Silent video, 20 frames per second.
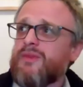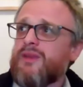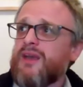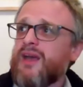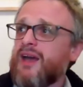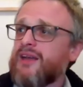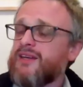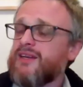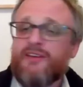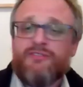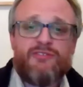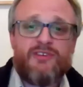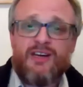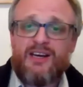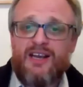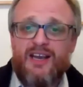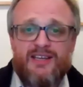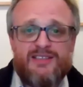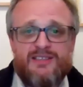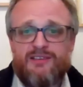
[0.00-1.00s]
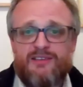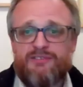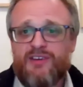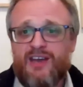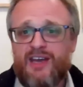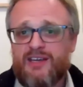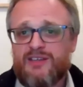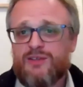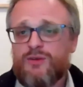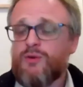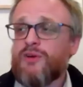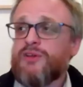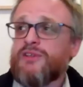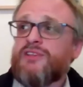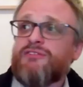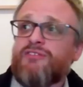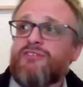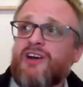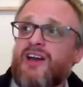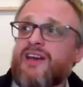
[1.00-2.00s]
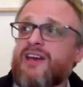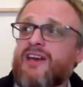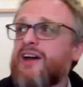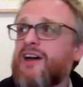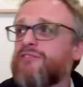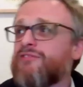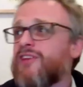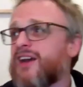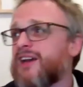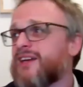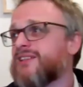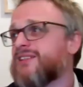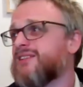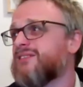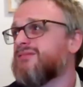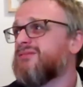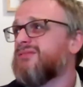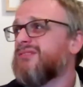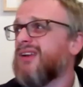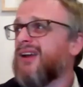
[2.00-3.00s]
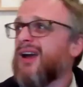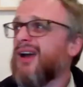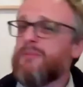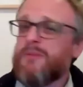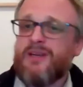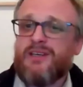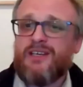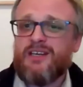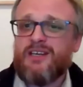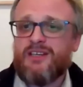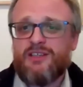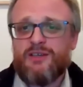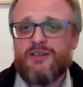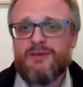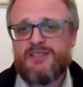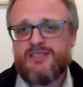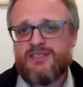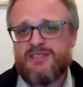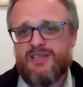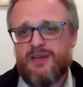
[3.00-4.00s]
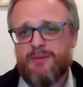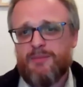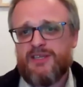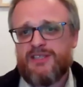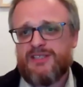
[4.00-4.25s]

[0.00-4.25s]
it definitely has an effect. Quantifying that effect, I mean, you can do it to some